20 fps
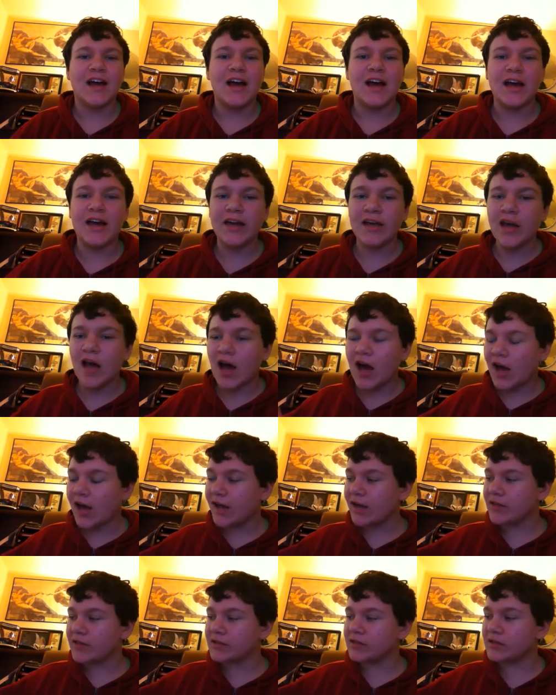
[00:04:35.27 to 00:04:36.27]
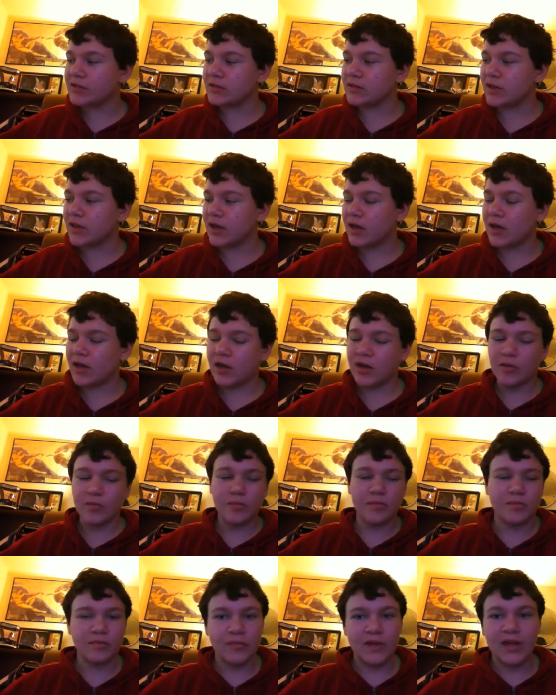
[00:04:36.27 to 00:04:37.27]
I got,
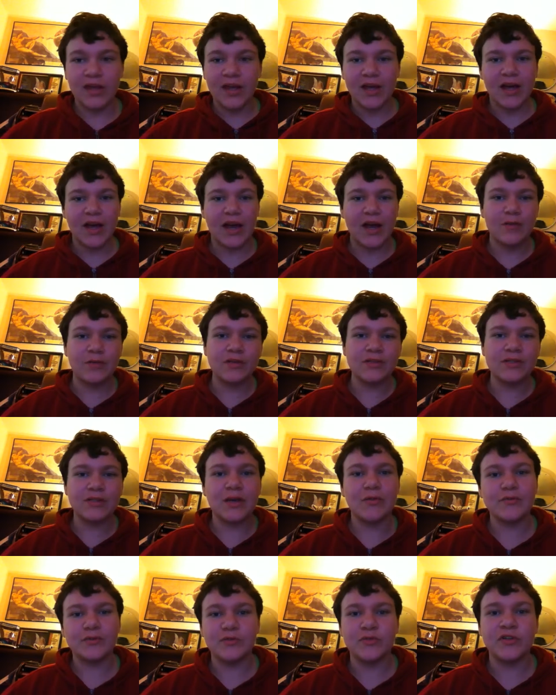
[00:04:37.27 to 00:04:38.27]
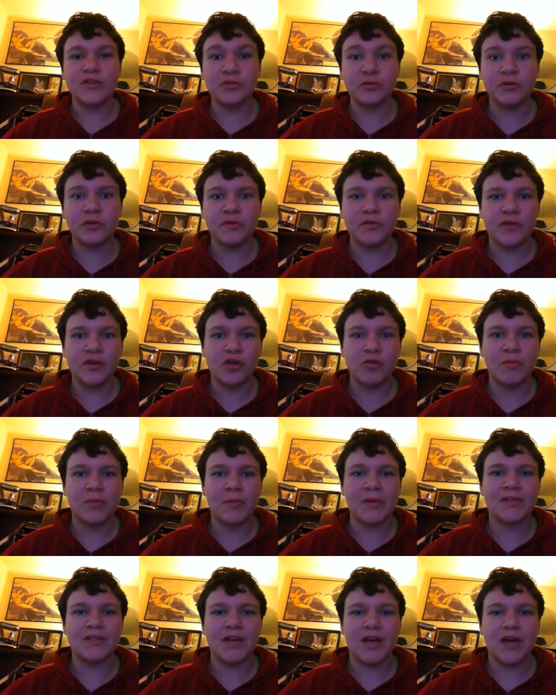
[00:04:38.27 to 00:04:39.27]
um, I was, I was redoing the video,
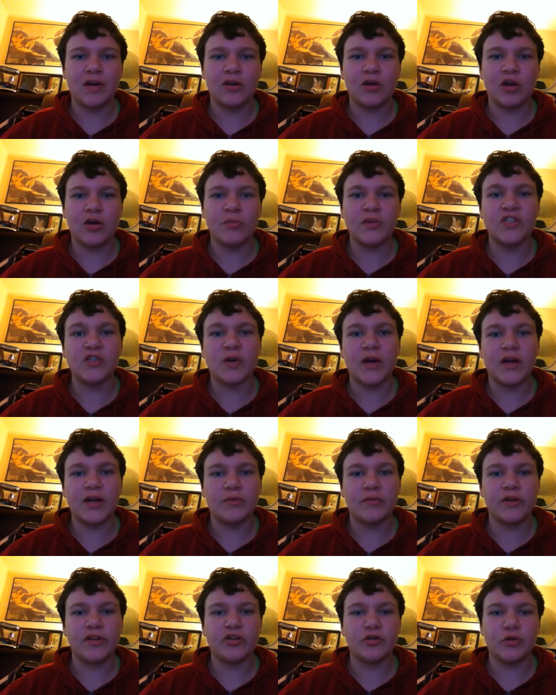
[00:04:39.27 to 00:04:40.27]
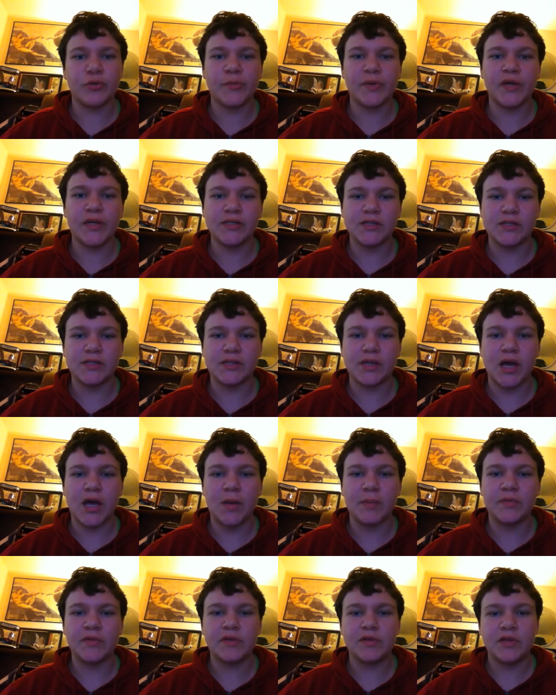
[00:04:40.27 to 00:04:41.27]
but my dad called me, so I had to redo it because it
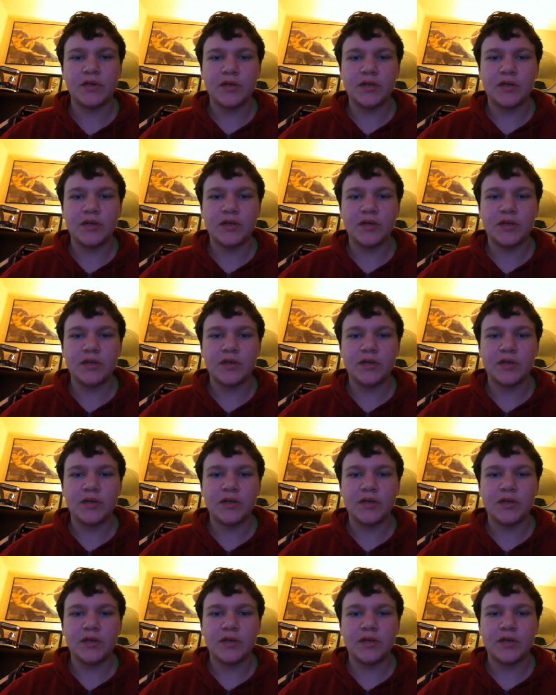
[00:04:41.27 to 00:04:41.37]
stopped.